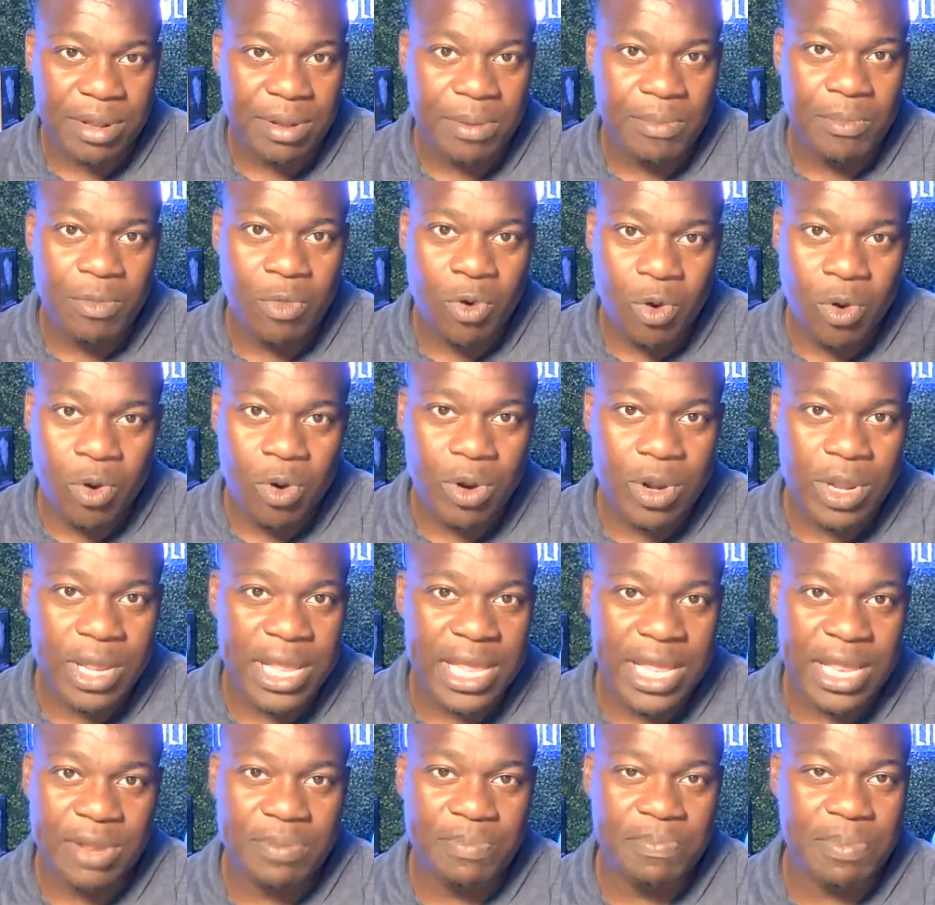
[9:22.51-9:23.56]
The more
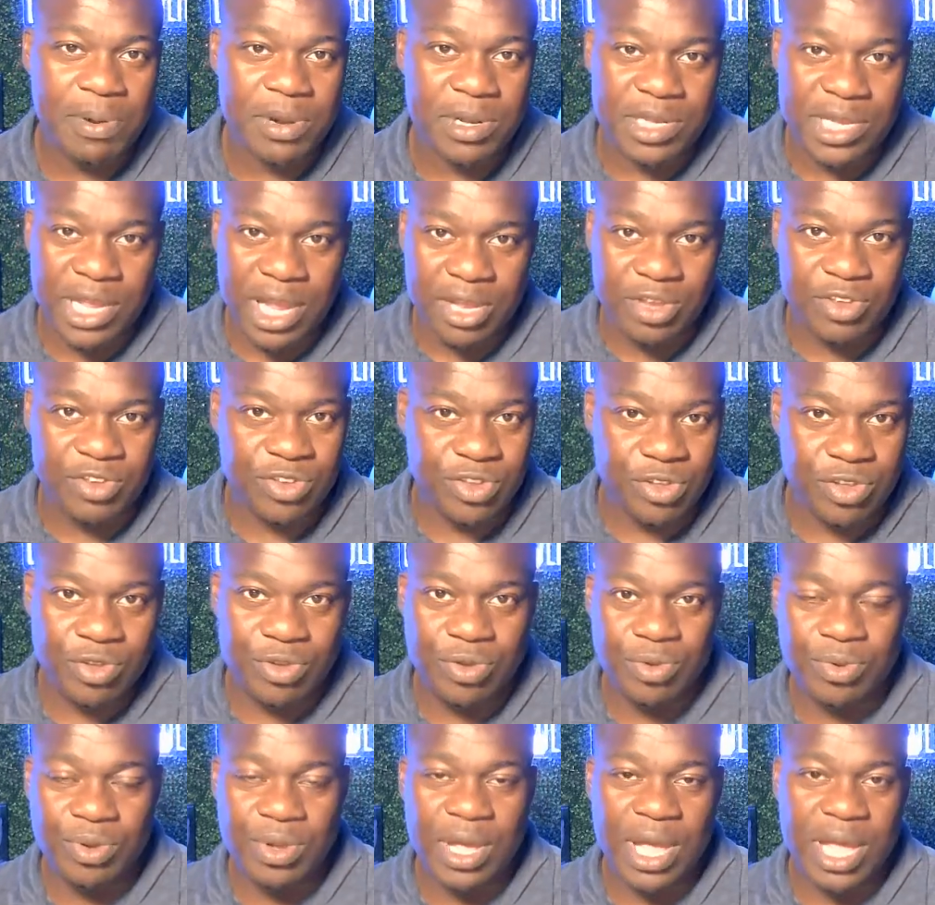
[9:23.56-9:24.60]
it protects
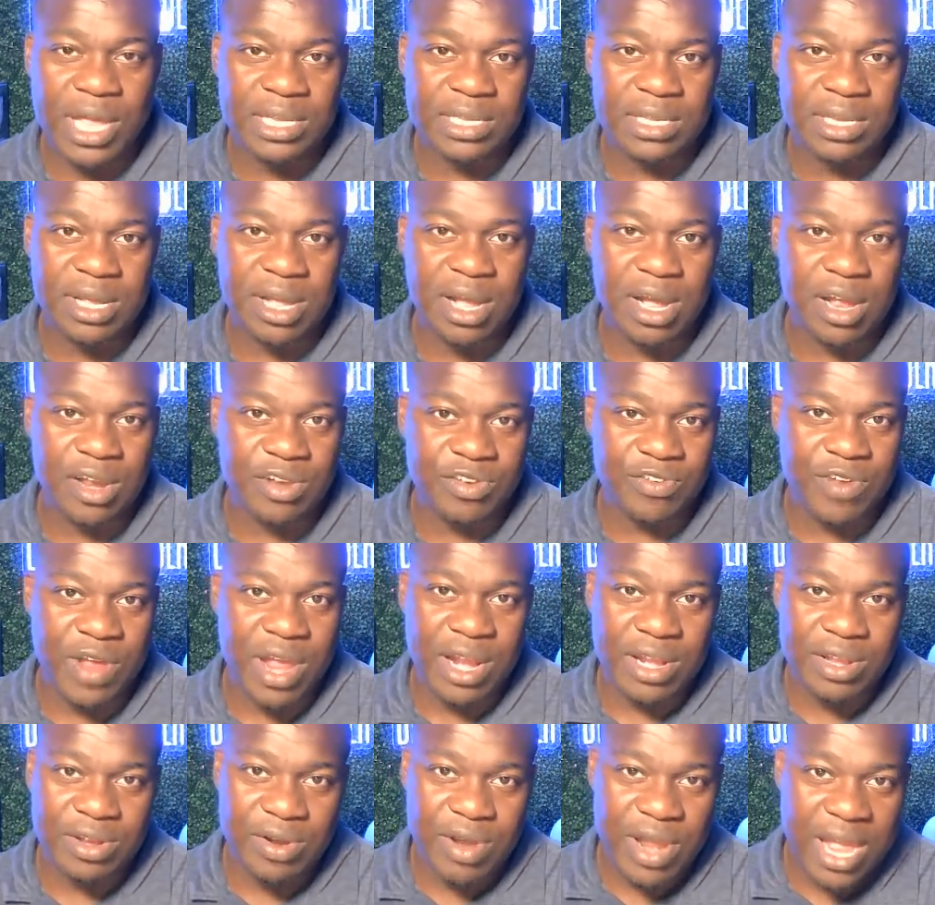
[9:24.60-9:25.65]
you as the
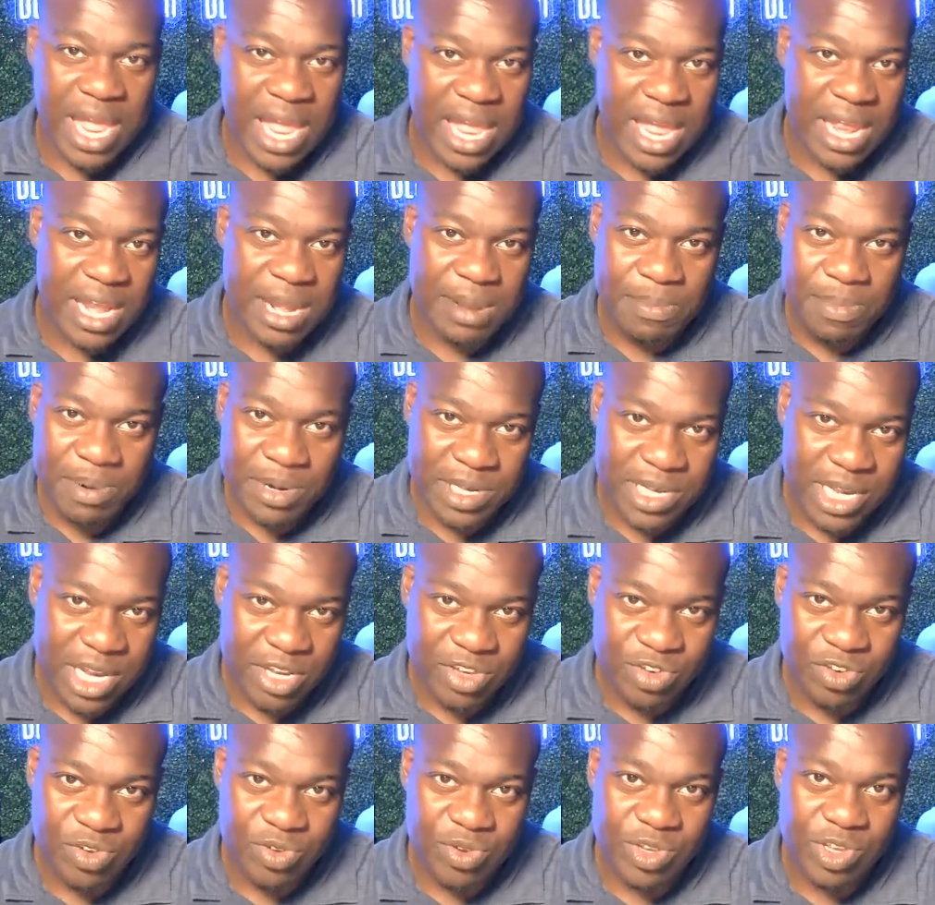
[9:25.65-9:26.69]
contractor, and it
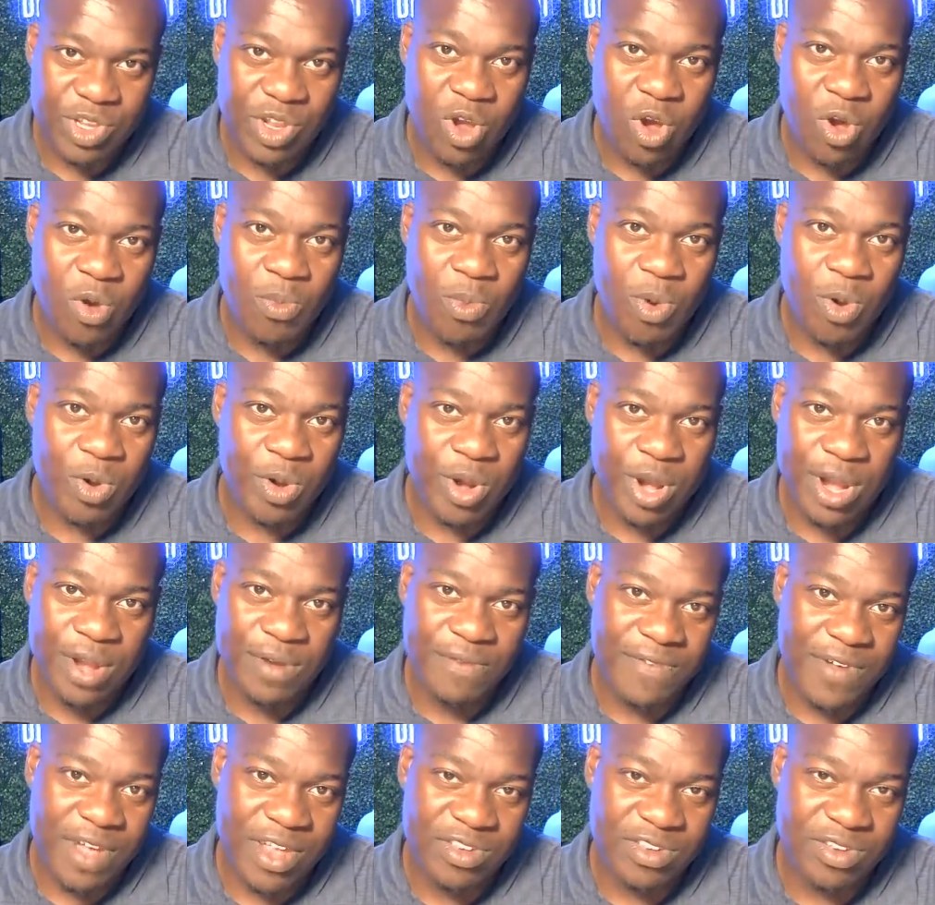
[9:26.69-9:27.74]
protects you as the homeowner
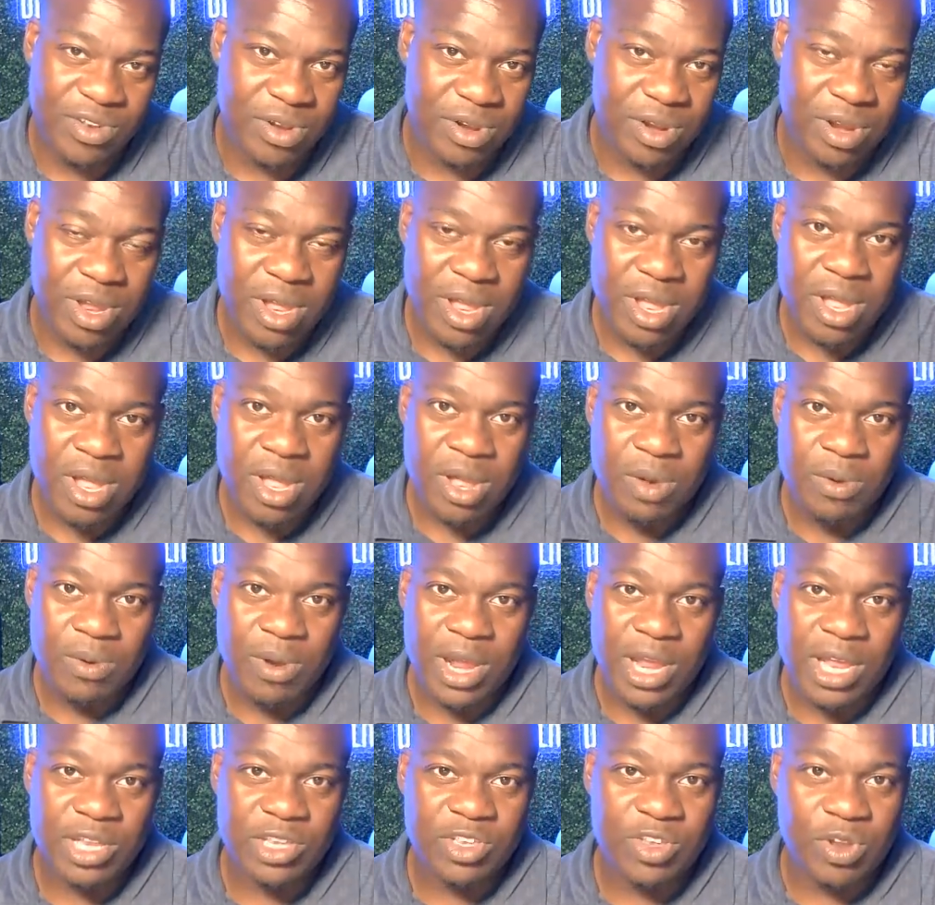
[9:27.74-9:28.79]
investor, right?